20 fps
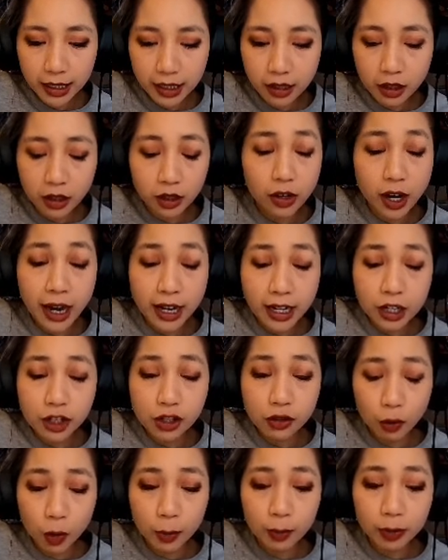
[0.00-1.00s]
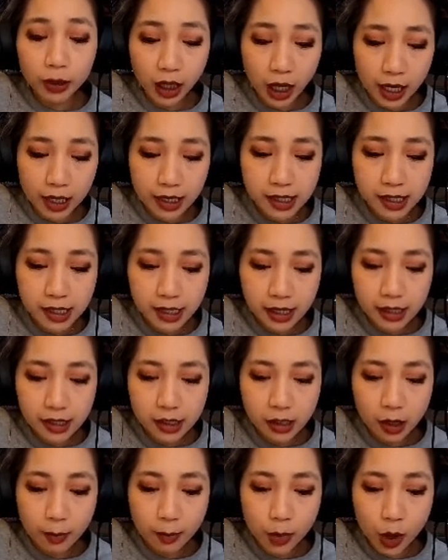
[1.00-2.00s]
or NH4 plus is
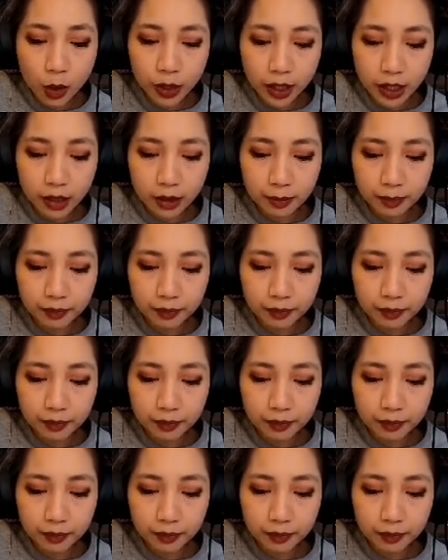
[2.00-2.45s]
ammonium,